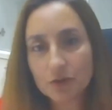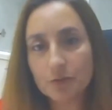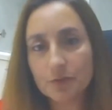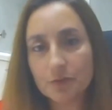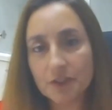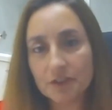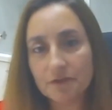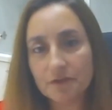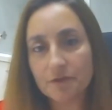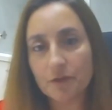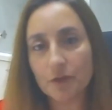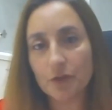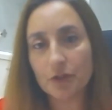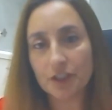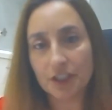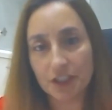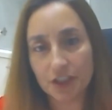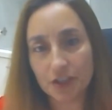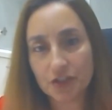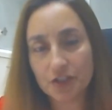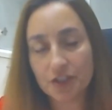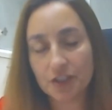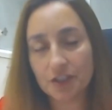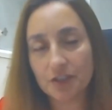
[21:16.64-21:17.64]
to be for
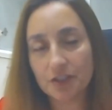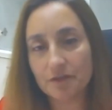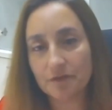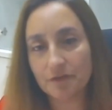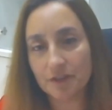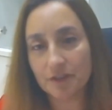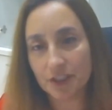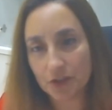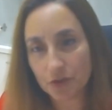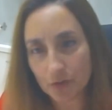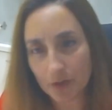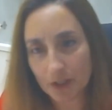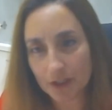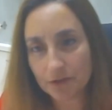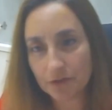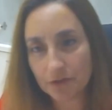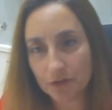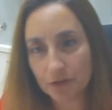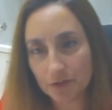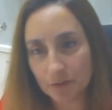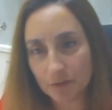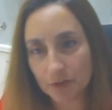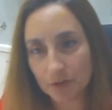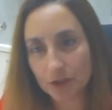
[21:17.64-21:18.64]
each individual
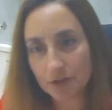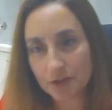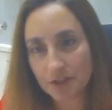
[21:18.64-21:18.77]
tumor,